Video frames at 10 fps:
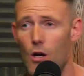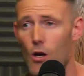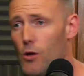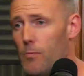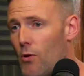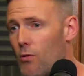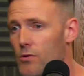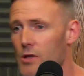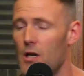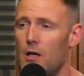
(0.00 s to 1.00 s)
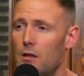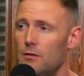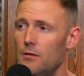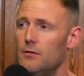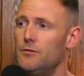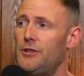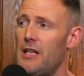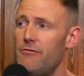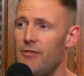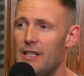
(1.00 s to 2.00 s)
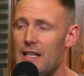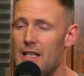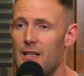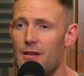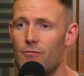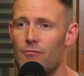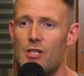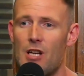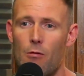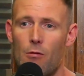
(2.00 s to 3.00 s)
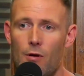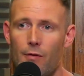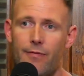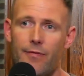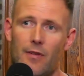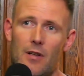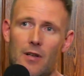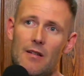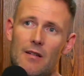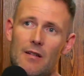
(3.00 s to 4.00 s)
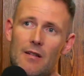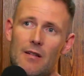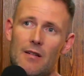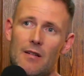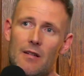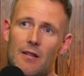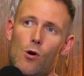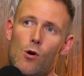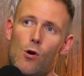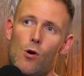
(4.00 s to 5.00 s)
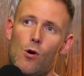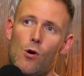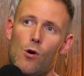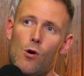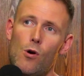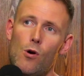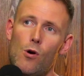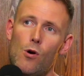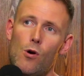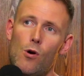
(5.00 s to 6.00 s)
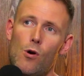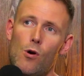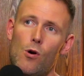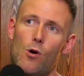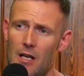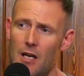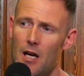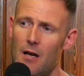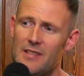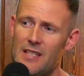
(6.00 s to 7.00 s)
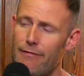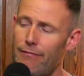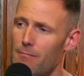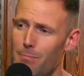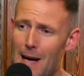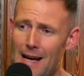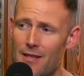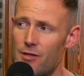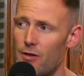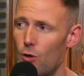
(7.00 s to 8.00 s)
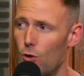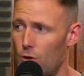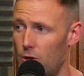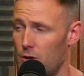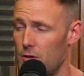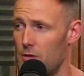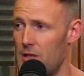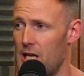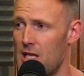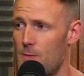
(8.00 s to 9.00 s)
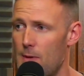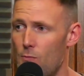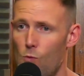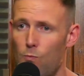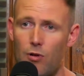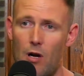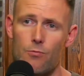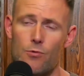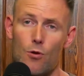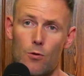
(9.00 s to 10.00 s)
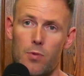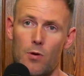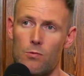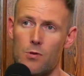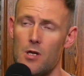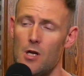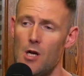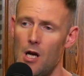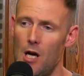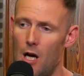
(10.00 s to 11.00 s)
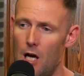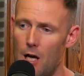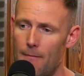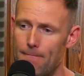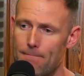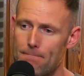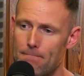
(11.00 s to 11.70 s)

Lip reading: Hook pulls are generally the result of poor hook placement in the fish's mouth. Different patterns of hook tend to be more prone to hook pulls, and